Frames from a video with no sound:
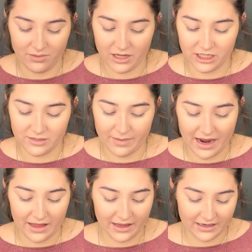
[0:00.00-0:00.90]
Blush
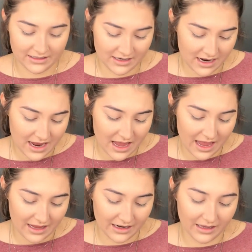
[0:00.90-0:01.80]
Palette
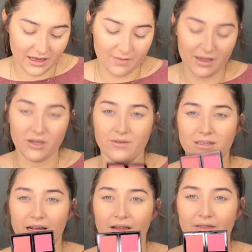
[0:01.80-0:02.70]
and going to be
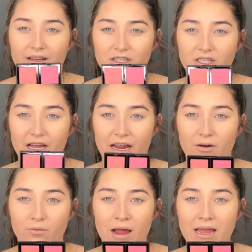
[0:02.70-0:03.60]
using this
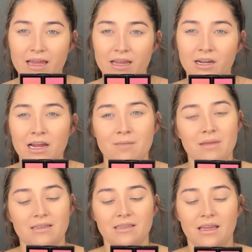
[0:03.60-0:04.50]
shade right here and
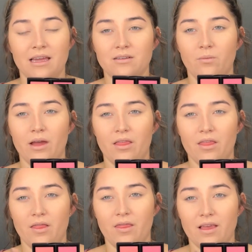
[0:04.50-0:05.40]
mixing it with
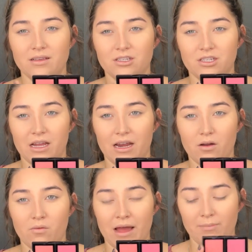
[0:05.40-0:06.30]
this
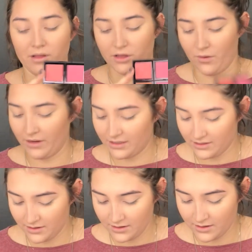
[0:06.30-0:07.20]
shade right below it.